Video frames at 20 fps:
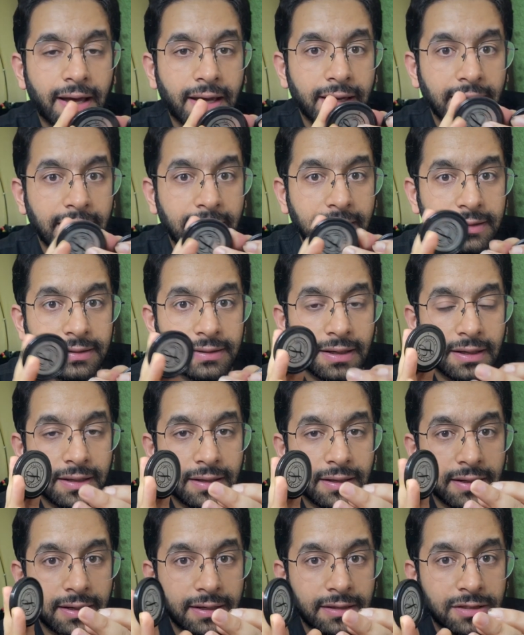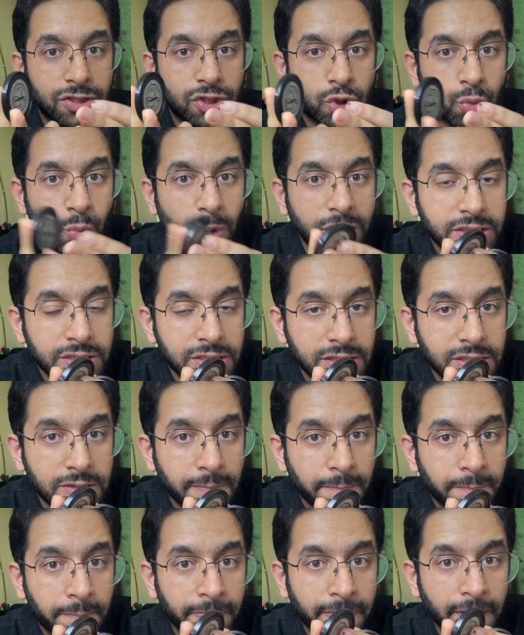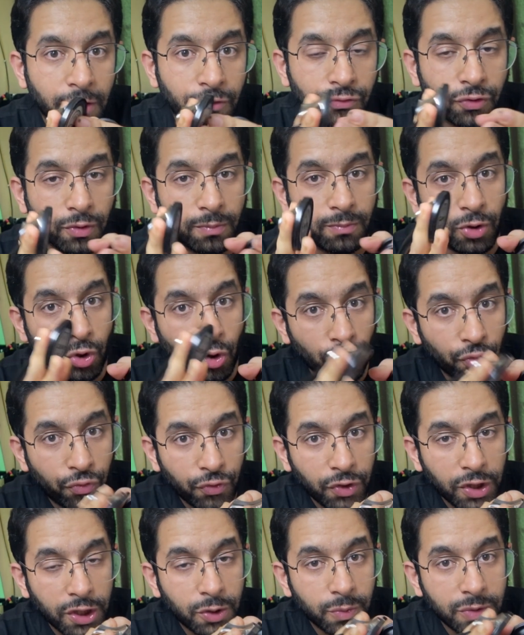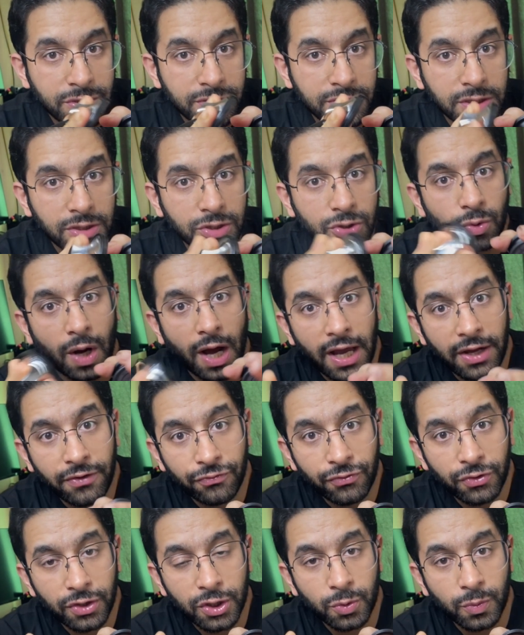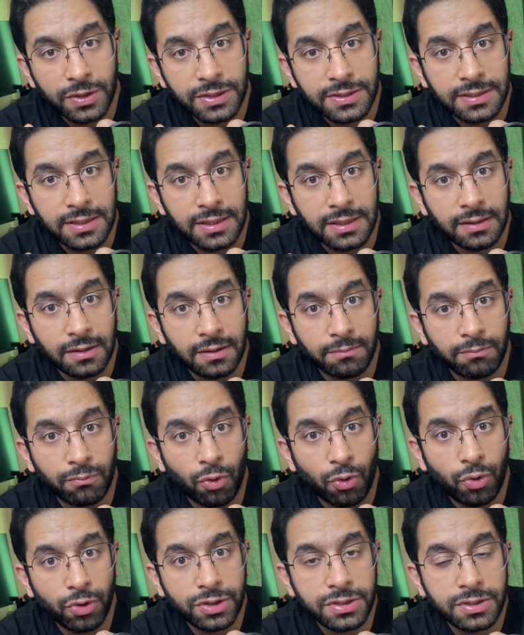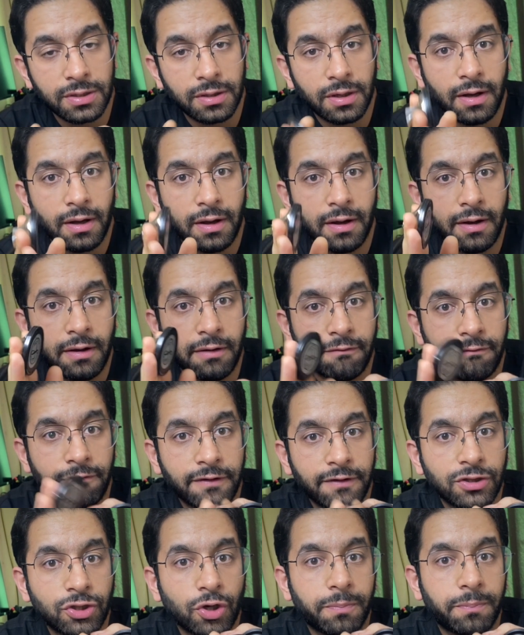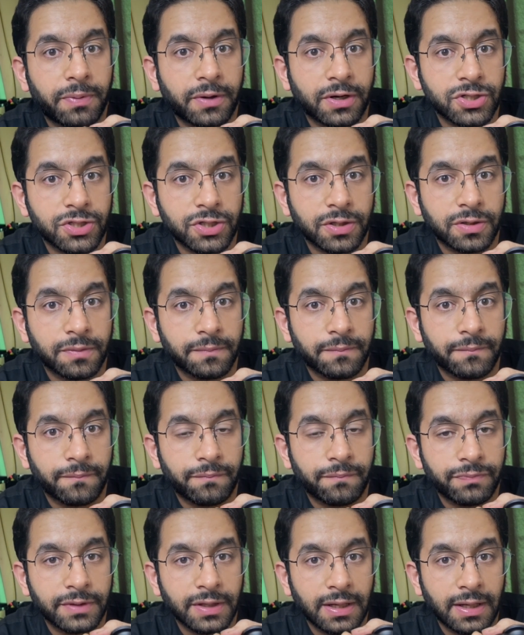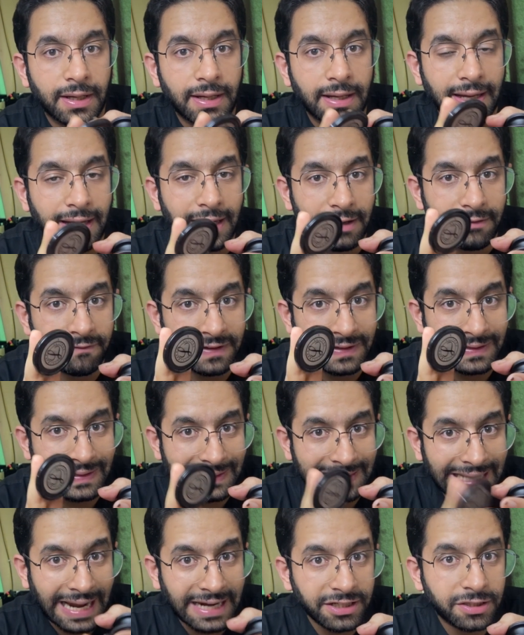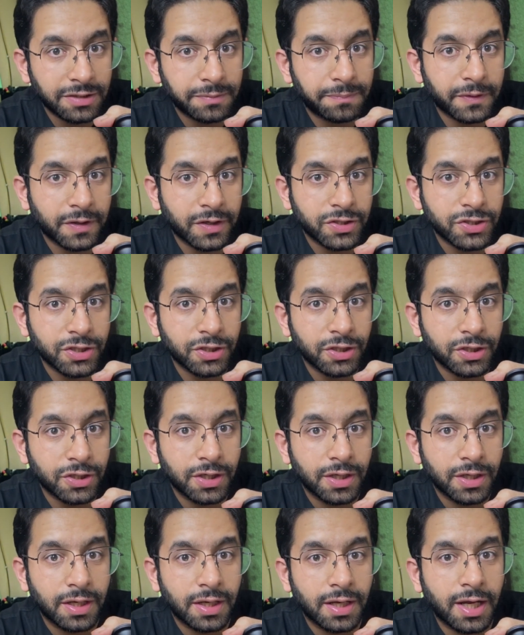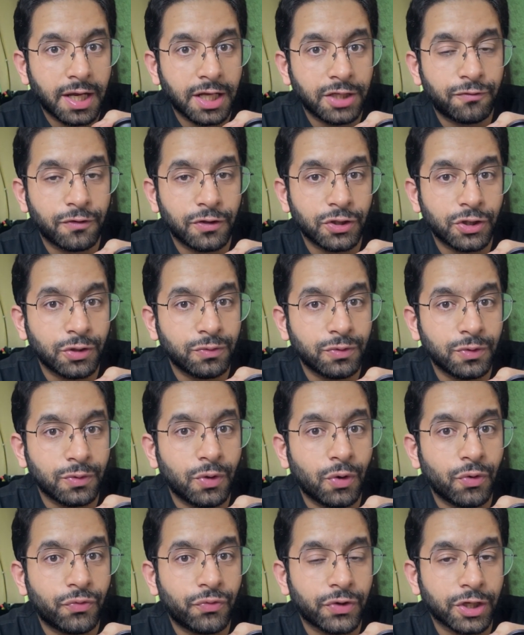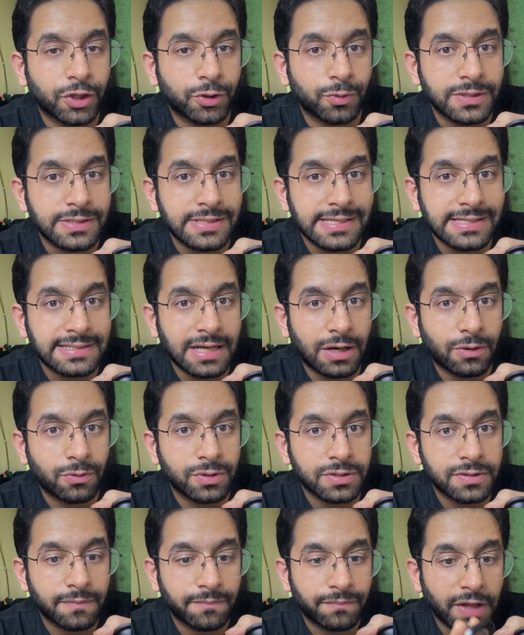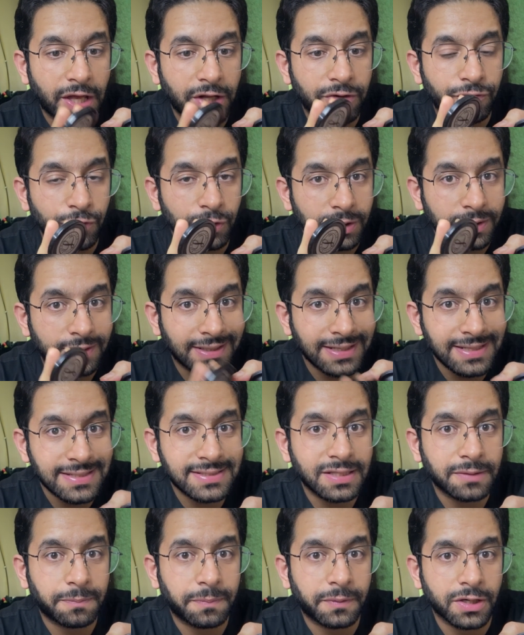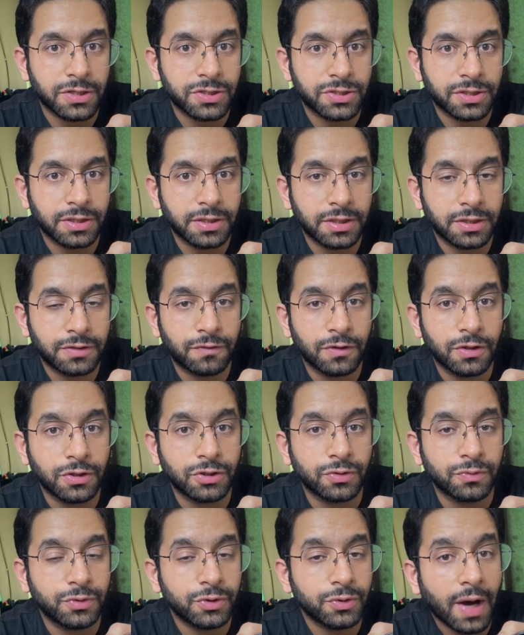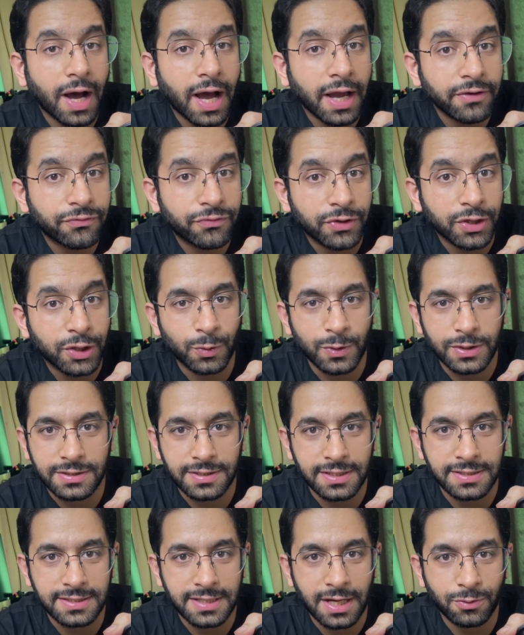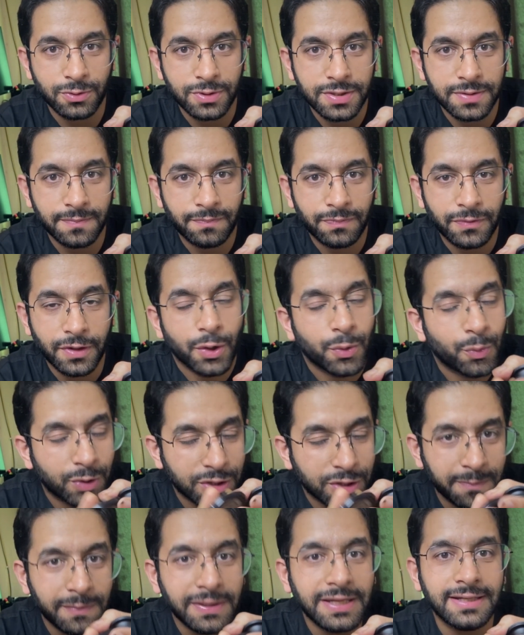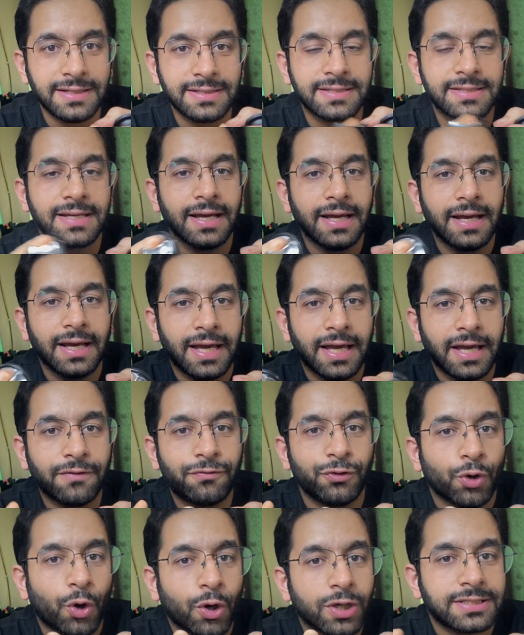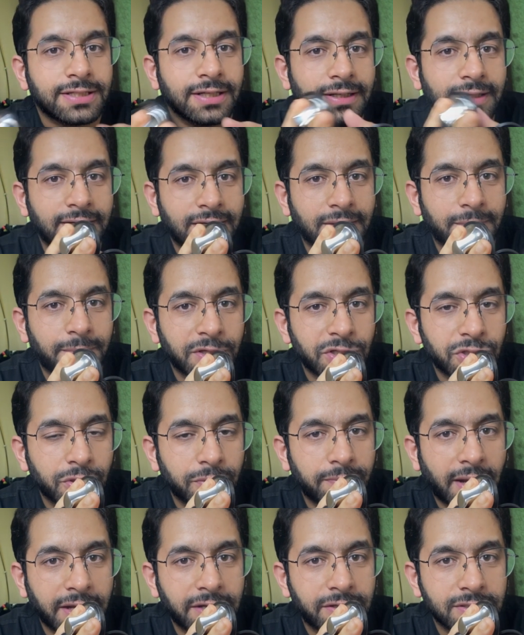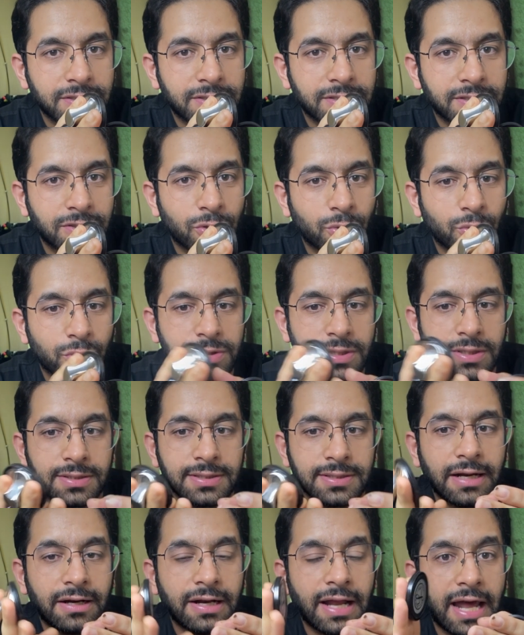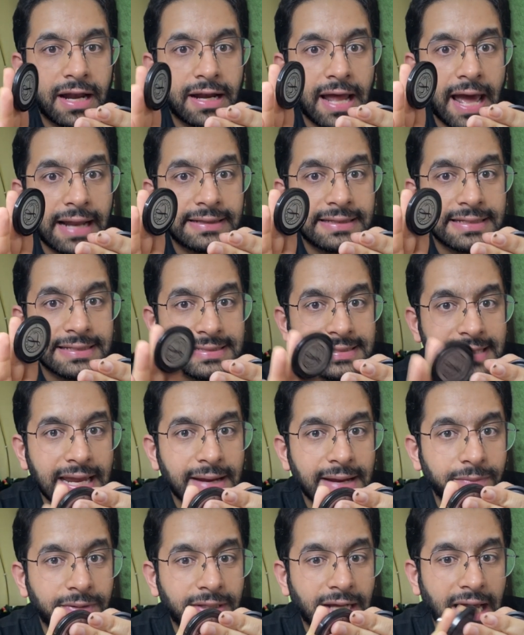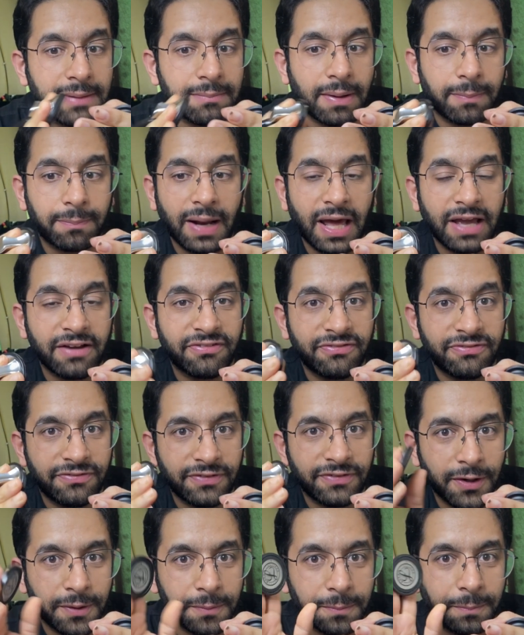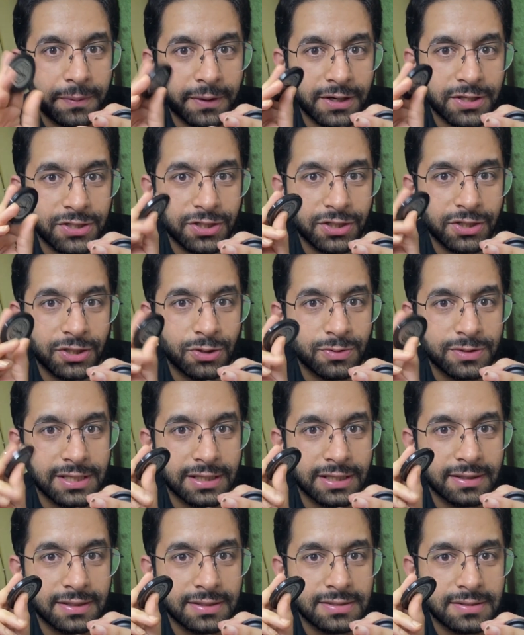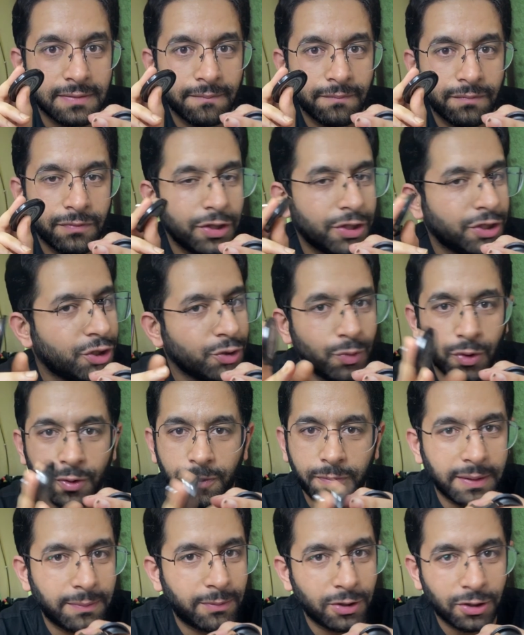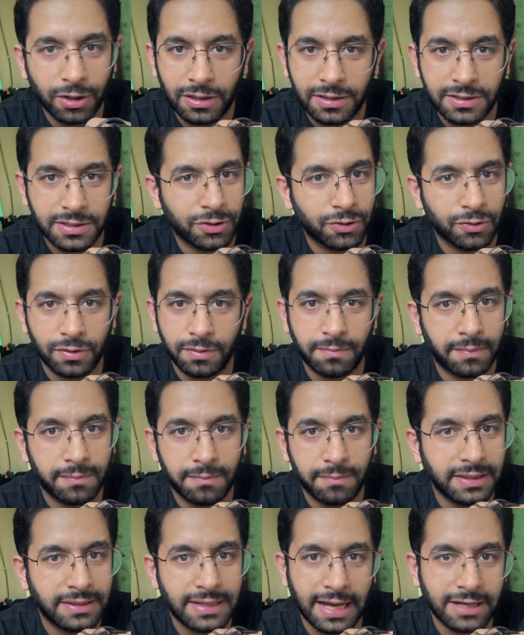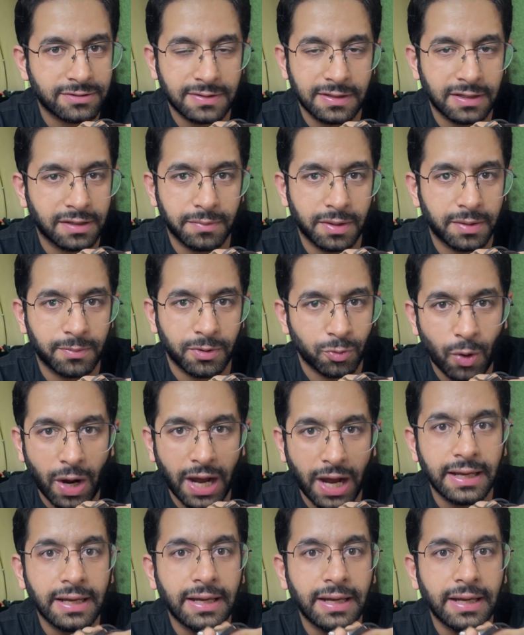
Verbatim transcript: it switches from low frequency to high frequency modes with your pressure. With lighter pressure, it will give you low frequency sounds, and if you increase the pressure, it will give you high frequency sounds. Which means if you auscultate a patient of mitral stenosis and at the same time apply firm pressure using this, you won't be able to listen to the mid-diastolic murmur. Why?